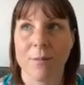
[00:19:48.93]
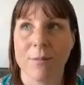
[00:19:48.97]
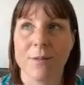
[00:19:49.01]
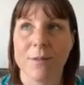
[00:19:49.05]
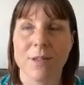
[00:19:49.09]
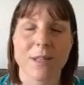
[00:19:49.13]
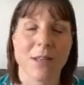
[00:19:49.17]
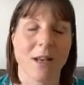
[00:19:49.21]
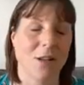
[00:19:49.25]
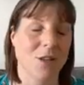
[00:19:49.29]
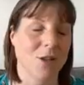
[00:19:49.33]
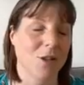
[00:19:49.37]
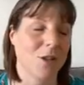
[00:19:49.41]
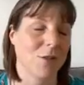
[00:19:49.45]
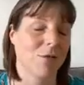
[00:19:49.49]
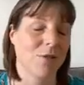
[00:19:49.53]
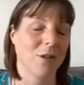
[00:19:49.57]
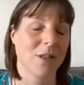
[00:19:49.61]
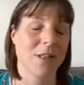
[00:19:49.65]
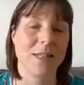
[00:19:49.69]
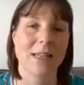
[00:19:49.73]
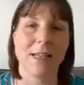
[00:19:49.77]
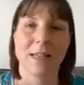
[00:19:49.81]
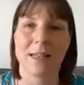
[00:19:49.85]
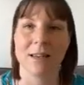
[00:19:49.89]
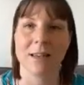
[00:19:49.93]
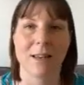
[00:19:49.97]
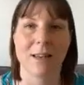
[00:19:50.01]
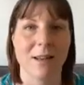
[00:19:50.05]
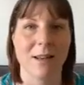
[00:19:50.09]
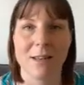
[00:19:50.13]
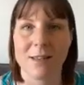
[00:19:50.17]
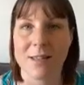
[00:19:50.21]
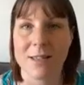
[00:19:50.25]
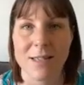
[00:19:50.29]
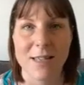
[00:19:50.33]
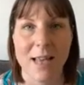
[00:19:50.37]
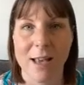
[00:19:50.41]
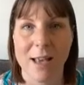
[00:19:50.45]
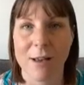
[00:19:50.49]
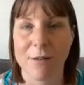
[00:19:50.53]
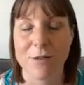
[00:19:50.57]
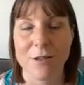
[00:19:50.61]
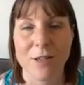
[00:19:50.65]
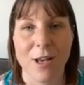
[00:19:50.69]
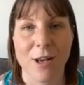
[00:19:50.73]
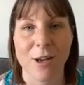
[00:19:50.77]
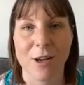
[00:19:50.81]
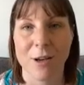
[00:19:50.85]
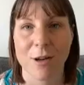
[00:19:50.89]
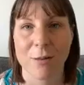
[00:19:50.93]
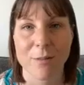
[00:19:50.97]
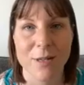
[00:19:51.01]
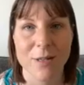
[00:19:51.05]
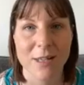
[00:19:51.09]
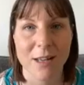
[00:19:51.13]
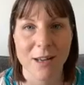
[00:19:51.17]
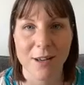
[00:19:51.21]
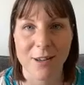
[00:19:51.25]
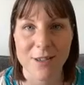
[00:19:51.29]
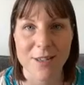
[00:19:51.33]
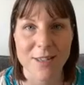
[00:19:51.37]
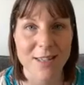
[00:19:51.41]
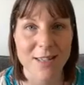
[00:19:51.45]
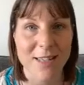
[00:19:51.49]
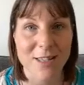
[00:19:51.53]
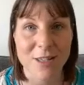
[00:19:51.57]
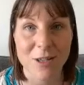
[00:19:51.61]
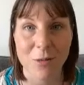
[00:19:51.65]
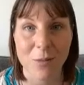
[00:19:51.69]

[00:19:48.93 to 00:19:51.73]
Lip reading: such a ridiculous set of circumstances